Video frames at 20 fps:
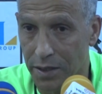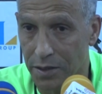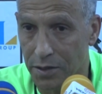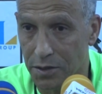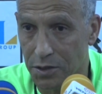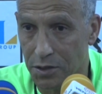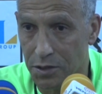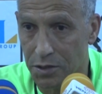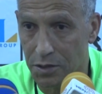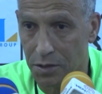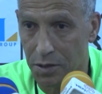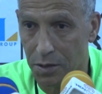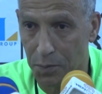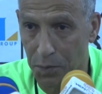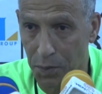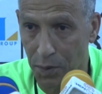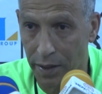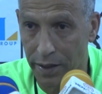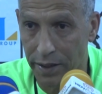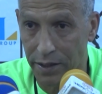as
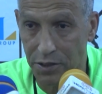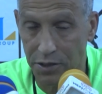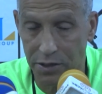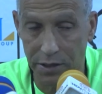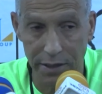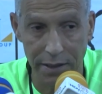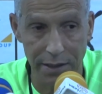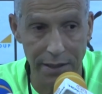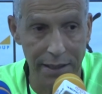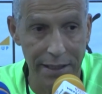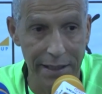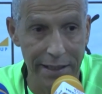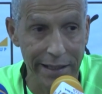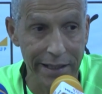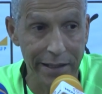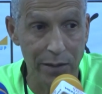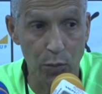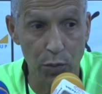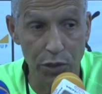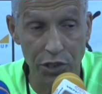players, and
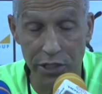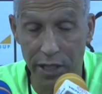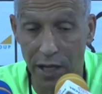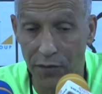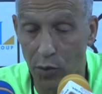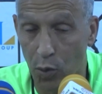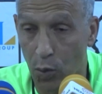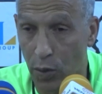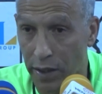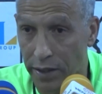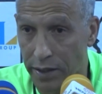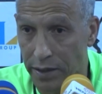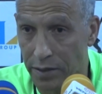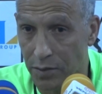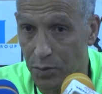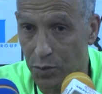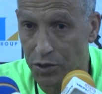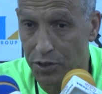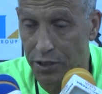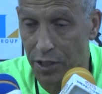in whichever way
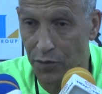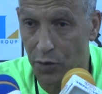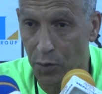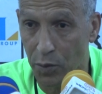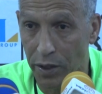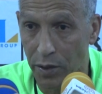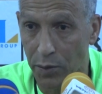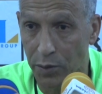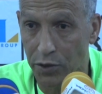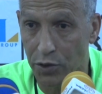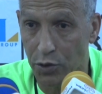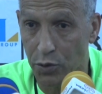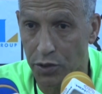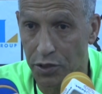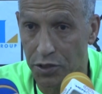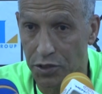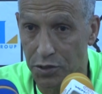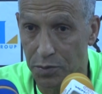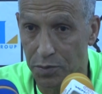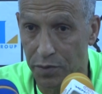we do
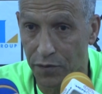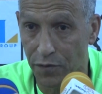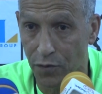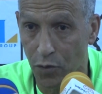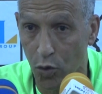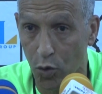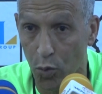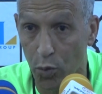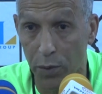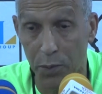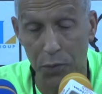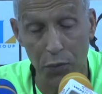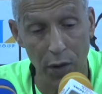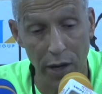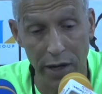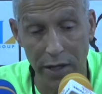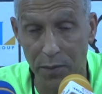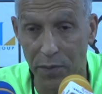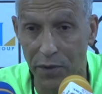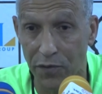this before. We
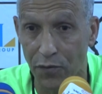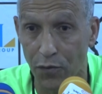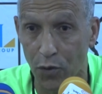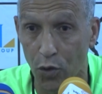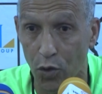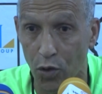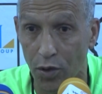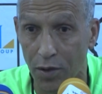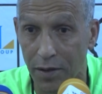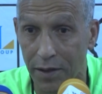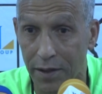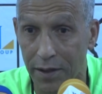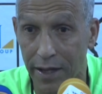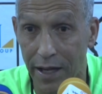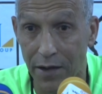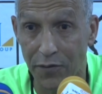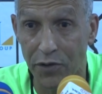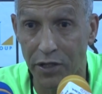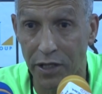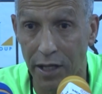pray before
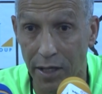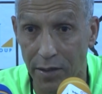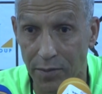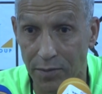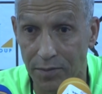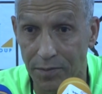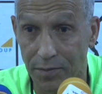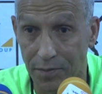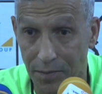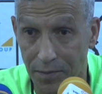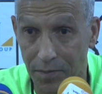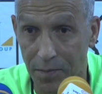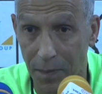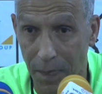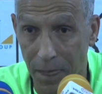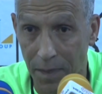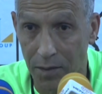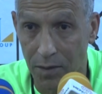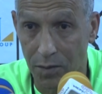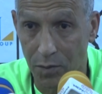every game
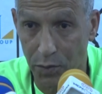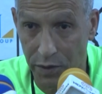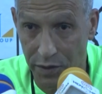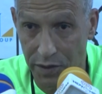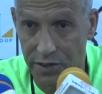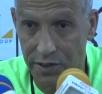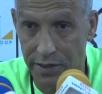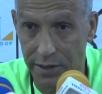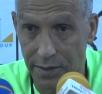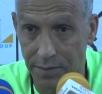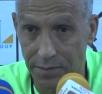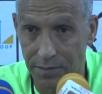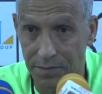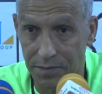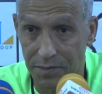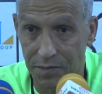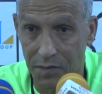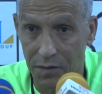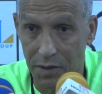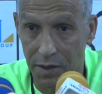with the team,
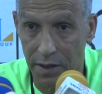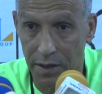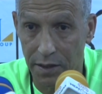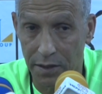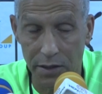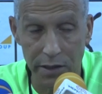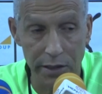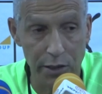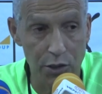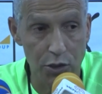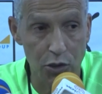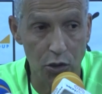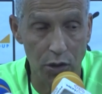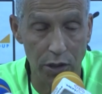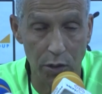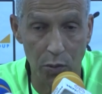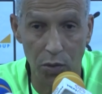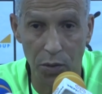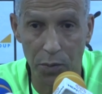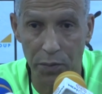and he
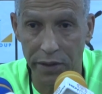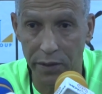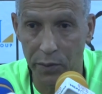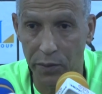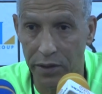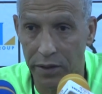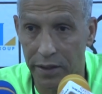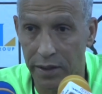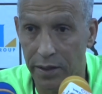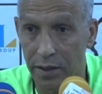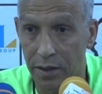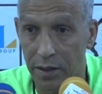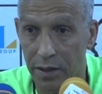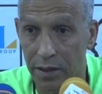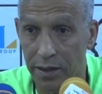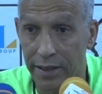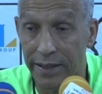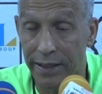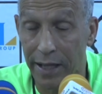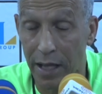certainly will be
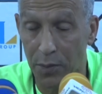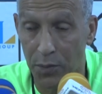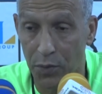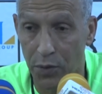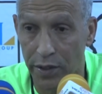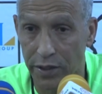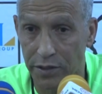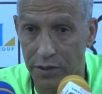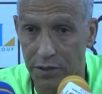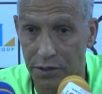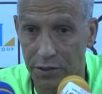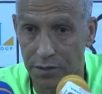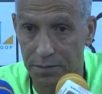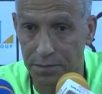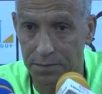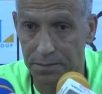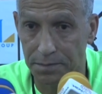in our prayers.